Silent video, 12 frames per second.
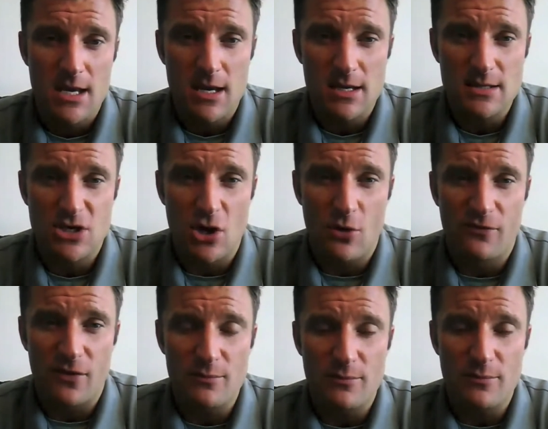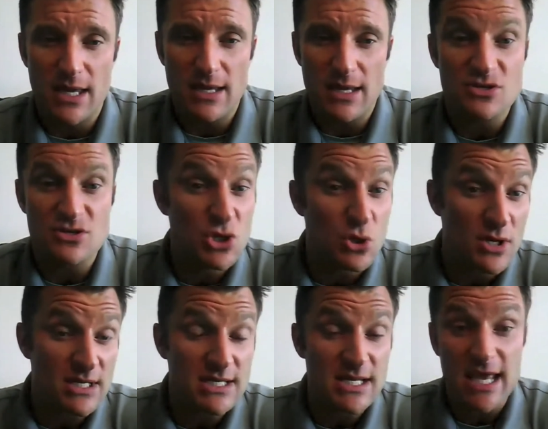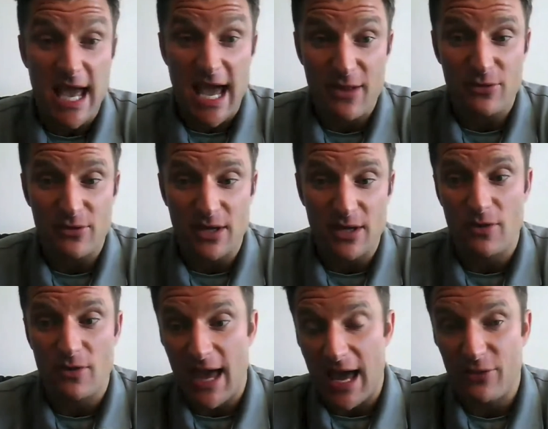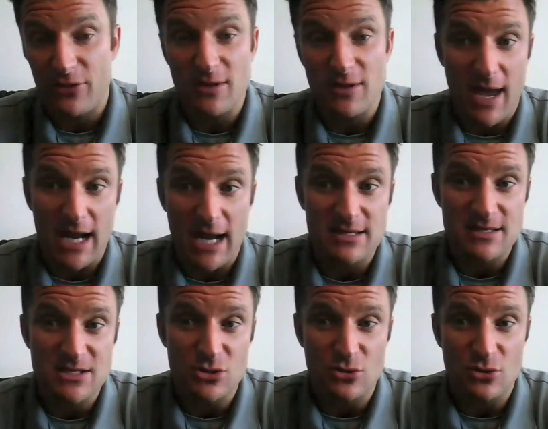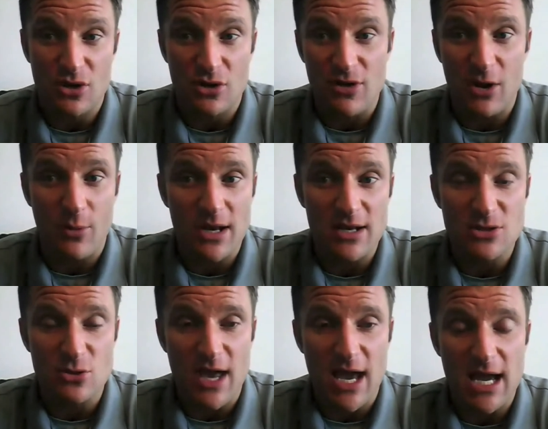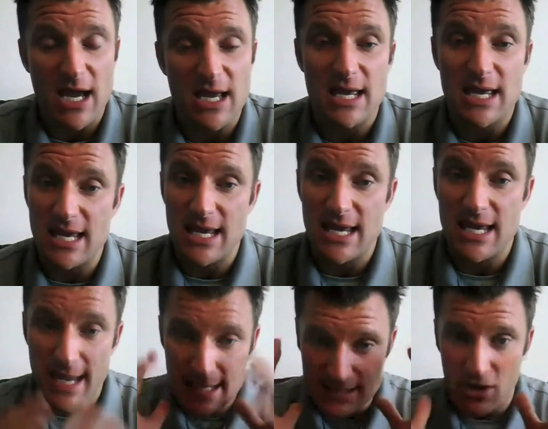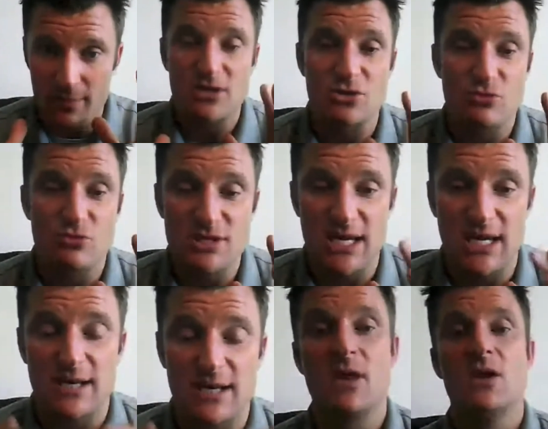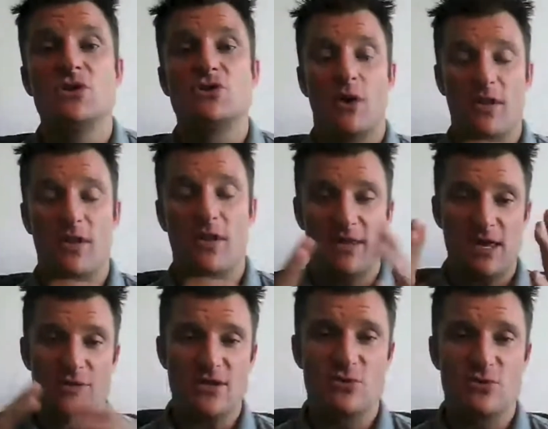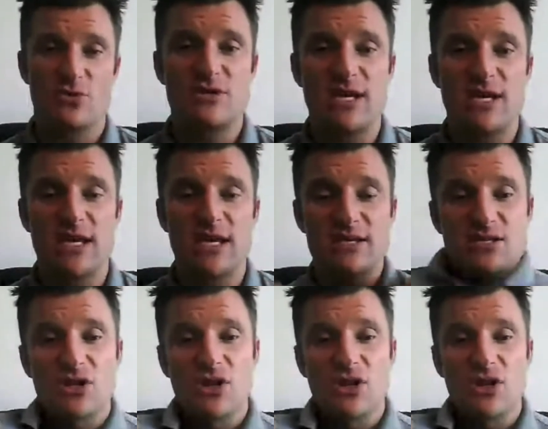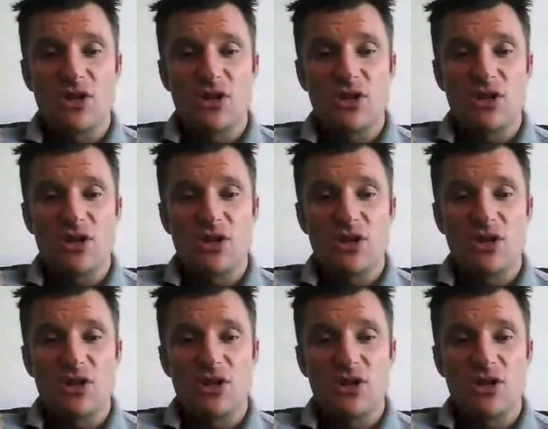to go from being the student to the athlete or the athlete back to the student, a great way to do that is all about the routine. So one of the key things with routine is just the clothing